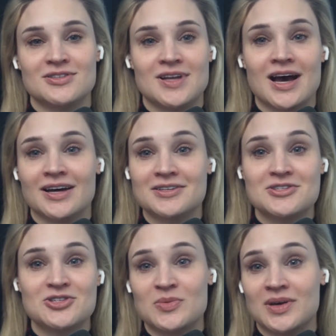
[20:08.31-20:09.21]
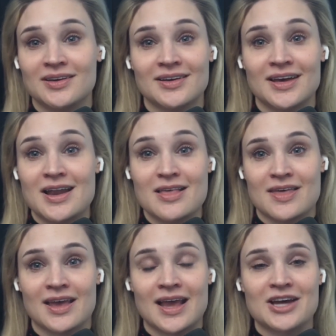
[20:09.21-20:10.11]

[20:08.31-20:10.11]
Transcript: not consuming anything